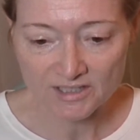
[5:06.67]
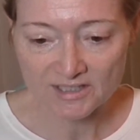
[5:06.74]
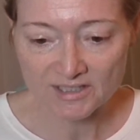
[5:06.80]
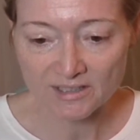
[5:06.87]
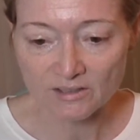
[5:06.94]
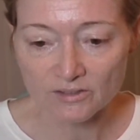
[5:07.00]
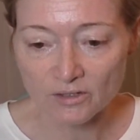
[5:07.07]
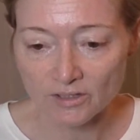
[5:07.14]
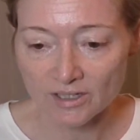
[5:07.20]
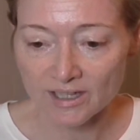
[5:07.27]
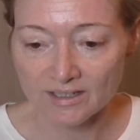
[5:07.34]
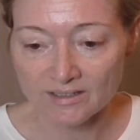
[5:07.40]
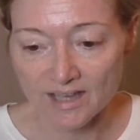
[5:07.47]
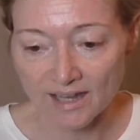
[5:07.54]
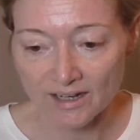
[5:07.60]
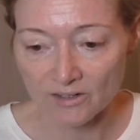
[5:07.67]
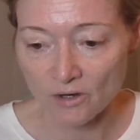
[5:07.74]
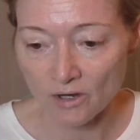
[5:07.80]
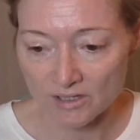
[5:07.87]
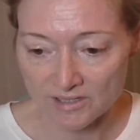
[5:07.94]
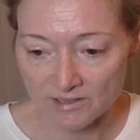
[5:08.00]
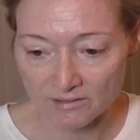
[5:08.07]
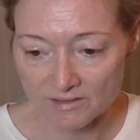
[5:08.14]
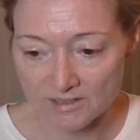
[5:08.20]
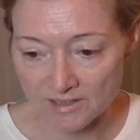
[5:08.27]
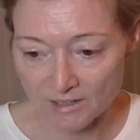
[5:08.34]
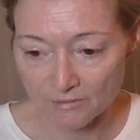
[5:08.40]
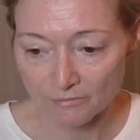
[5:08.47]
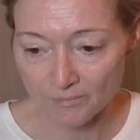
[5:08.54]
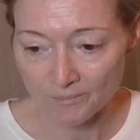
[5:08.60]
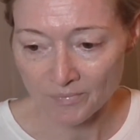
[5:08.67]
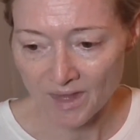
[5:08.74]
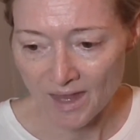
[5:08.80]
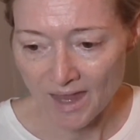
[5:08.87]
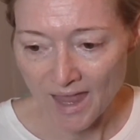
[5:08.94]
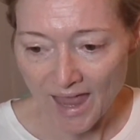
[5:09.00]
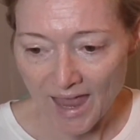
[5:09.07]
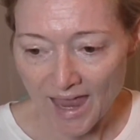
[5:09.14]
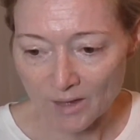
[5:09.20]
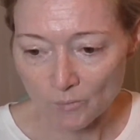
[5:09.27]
This little doggy has had a nice little sniff,